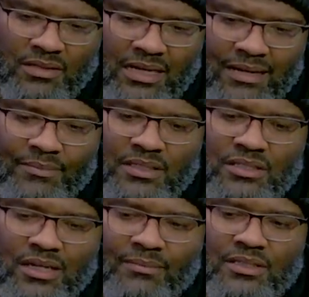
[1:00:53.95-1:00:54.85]
I'm gonna
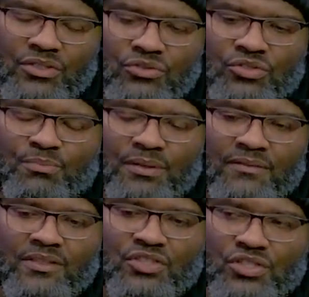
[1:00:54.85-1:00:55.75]
I'm gonna use
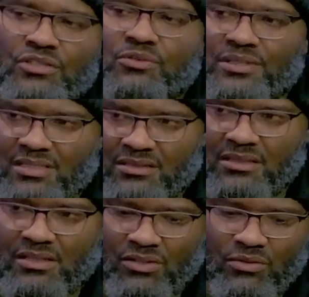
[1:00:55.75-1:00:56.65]
pivot generously
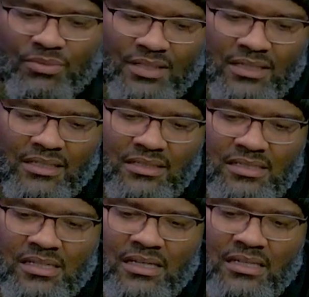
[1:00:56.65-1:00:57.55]
though because